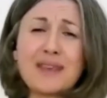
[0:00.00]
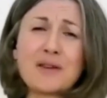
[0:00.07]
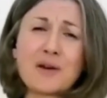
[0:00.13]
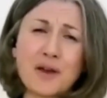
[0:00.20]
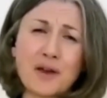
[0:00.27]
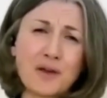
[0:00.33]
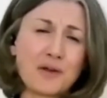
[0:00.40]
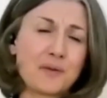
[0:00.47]
be
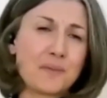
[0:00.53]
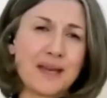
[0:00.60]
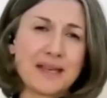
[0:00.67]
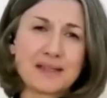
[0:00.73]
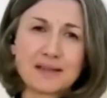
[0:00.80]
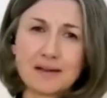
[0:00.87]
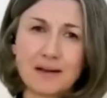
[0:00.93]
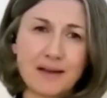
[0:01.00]
your own
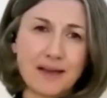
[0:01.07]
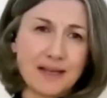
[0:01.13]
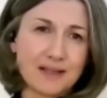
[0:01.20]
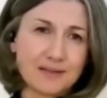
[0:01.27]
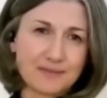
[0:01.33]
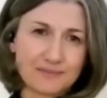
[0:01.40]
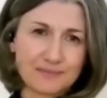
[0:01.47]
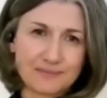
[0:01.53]
best
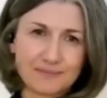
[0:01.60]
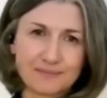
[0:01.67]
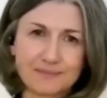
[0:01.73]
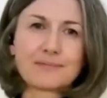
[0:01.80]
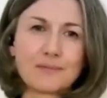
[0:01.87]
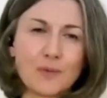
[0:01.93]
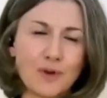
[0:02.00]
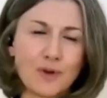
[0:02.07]
guide.
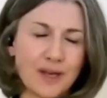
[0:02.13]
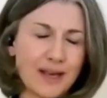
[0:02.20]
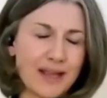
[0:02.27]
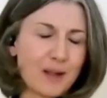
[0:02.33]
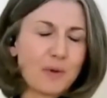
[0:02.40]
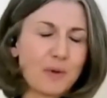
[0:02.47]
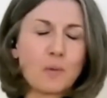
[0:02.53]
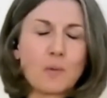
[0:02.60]
What can
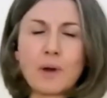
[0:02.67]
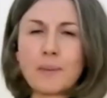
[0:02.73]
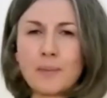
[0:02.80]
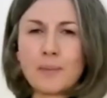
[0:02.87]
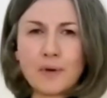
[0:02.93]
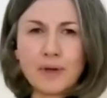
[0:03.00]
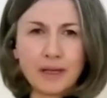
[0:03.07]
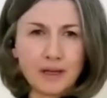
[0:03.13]
help at
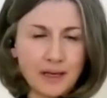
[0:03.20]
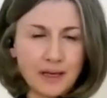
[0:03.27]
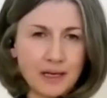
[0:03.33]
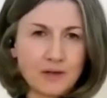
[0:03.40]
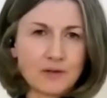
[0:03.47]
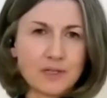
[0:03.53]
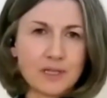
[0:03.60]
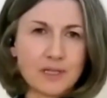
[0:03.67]
one point can
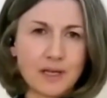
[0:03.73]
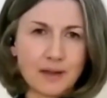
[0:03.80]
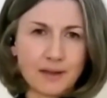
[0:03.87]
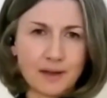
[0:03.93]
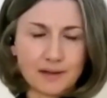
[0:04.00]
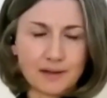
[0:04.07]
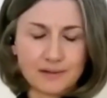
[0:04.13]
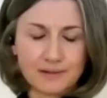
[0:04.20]
hinder at
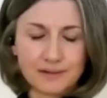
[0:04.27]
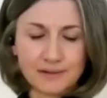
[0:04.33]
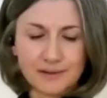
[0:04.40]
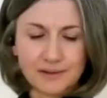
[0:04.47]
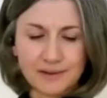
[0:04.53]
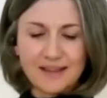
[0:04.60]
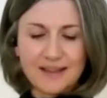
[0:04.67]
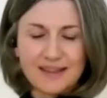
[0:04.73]
another.
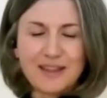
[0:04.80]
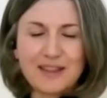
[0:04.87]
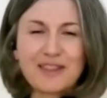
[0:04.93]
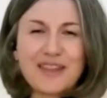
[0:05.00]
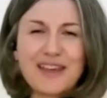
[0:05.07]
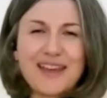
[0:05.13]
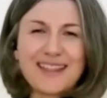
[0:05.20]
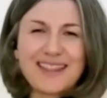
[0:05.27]
The
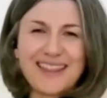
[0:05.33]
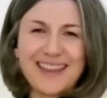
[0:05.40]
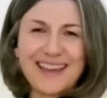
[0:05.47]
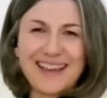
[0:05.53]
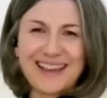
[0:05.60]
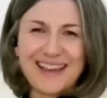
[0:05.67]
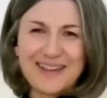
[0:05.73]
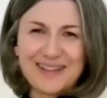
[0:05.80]
third
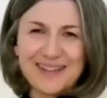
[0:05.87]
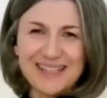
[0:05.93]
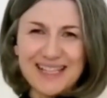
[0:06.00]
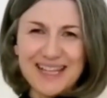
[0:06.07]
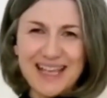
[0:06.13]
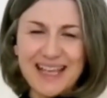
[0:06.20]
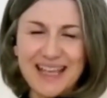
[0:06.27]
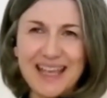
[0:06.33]
thing I would
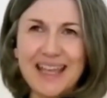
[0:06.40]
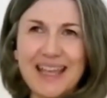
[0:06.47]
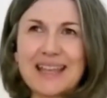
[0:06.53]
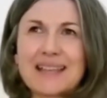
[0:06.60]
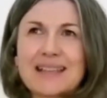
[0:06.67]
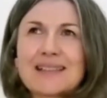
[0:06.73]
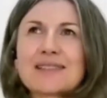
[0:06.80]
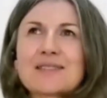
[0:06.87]
say
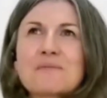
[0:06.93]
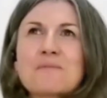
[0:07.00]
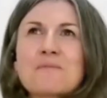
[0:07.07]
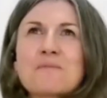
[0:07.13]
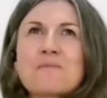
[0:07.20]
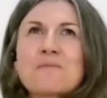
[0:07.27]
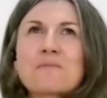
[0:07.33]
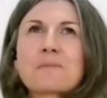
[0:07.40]
is
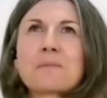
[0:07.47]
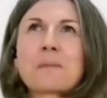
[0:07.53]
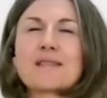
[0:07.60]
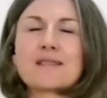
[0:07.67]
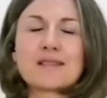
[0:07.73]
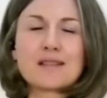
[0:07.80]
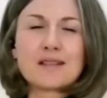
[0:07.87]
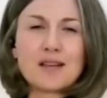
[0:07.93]

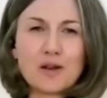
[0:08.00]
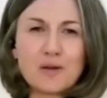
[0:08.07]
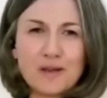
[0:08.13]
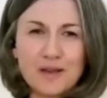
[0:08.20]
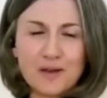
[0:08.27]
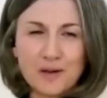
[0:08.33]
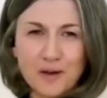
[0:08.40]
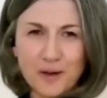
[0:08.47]
the
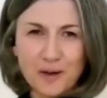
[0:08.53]
slower you